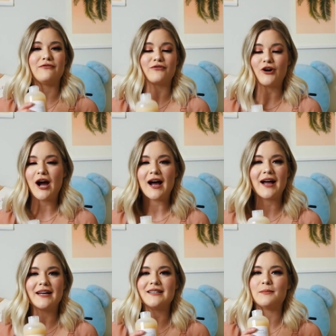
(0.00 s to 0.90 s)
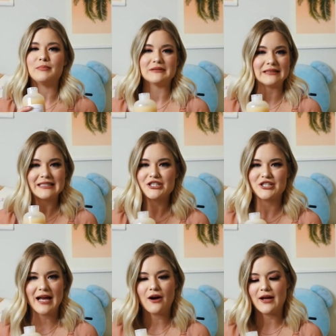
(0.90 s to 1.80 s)
fried,
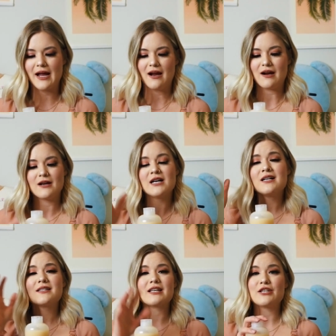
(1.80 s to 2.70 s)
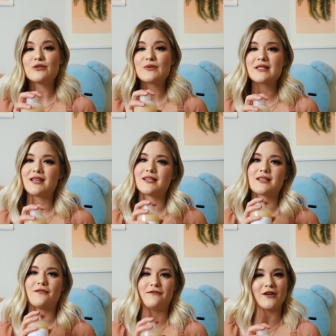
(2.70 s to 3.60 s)
bleached out hair to use
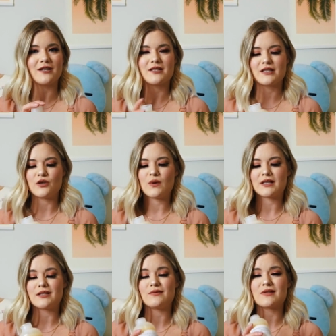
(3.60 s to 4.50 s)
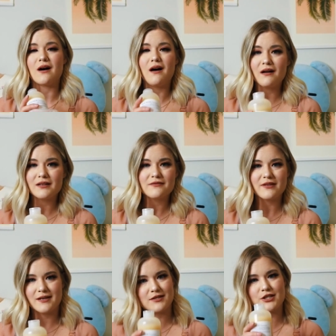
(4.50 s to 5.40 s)
this first. You want to use all of
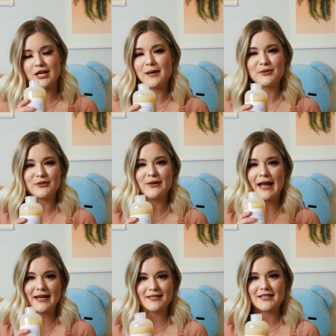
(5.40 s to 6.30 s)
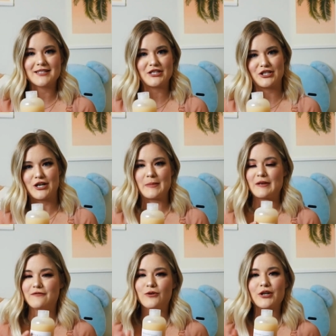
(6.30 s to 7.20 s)
this shampoo and conditioner
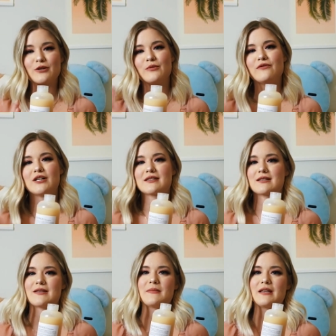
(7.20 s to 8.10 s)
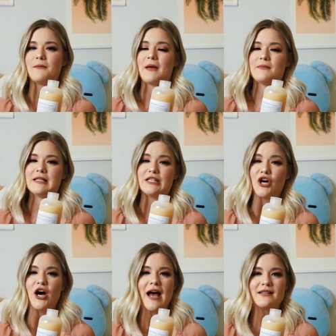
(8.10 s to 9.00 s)
before you move on to something maybe
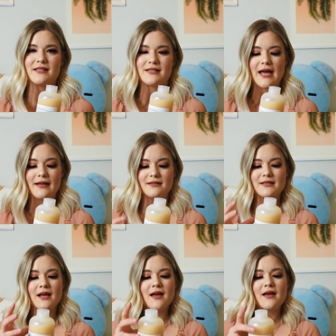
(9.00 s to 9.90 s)
not as intense.